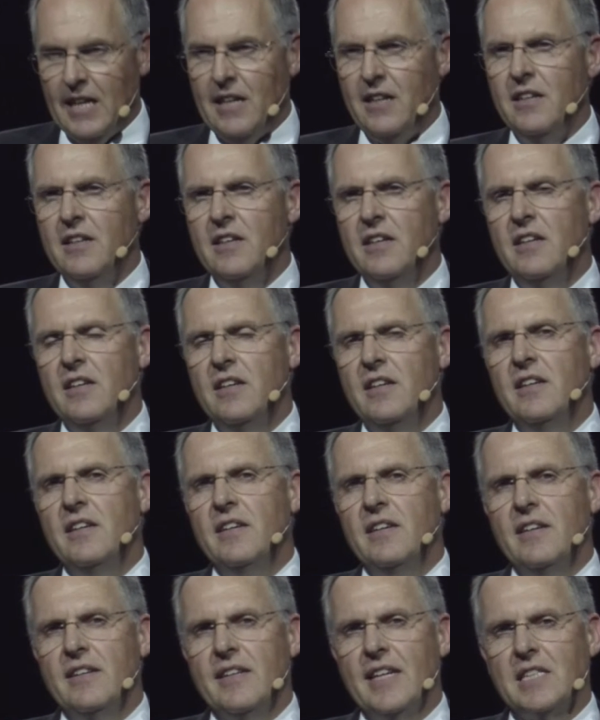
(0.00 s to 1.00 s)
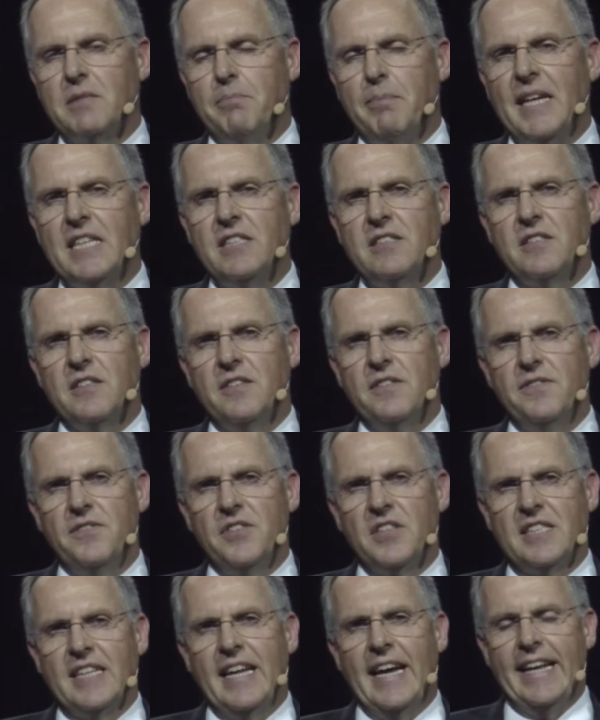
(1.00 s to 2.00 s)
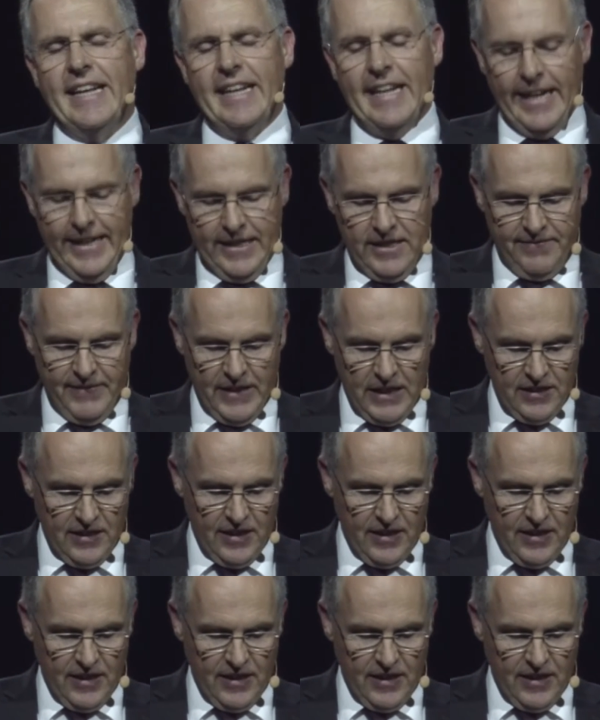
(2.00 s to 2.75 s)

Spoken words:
different engine gearbox options.